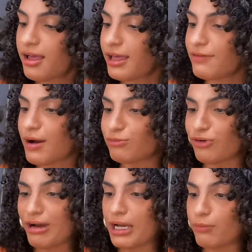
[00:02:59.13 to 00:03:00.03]
If I'm
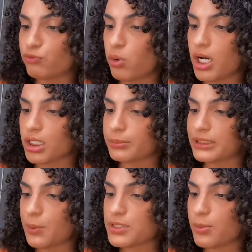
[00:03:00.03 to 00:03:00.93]
wrong, I'm wrong. But
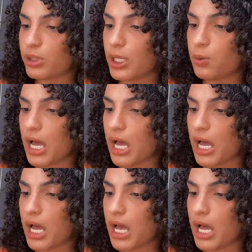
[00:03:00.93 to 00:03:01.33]
that was a Boricua